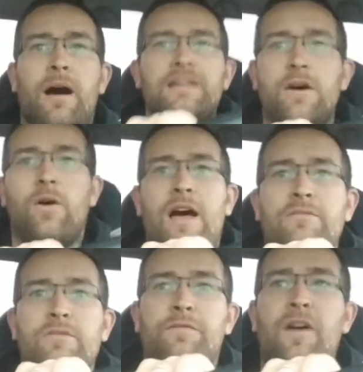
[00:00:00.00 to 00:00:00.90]
don't
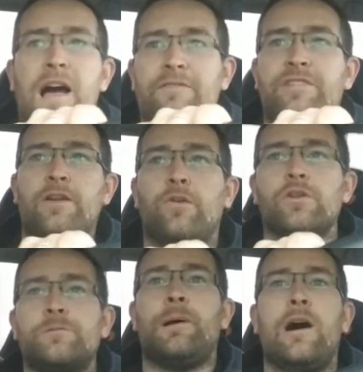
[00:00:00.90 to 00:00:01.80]
have the 510
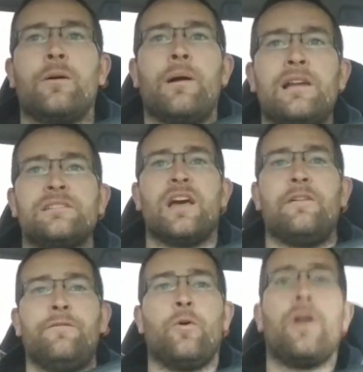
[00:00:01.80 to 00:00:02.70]
horsepower. Mine's
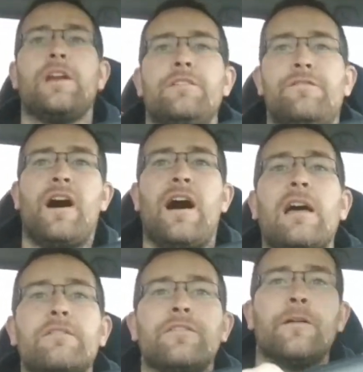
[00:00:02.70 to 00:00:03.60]
got 485.